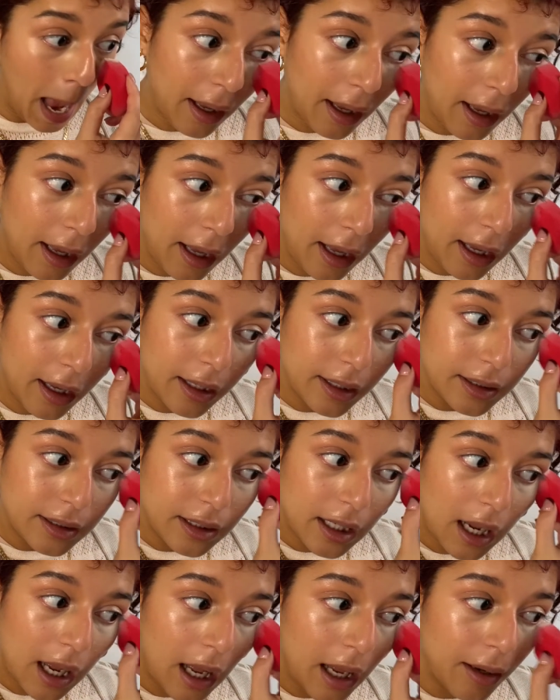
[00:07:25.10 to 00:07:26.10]
And
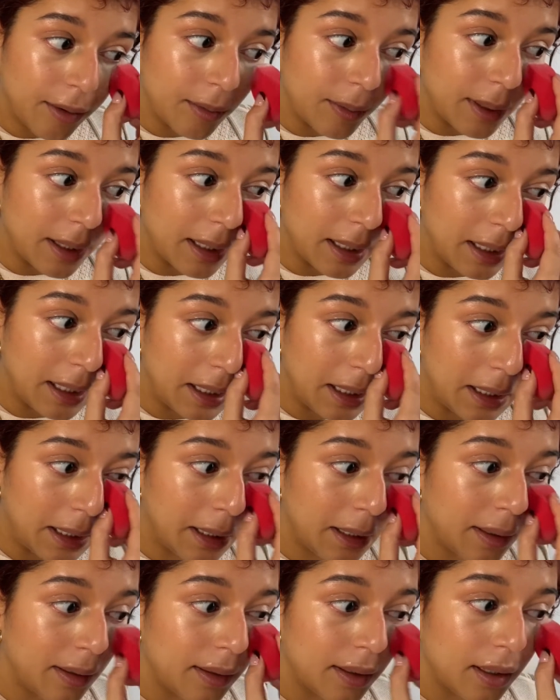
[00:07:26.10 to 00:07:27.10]
I really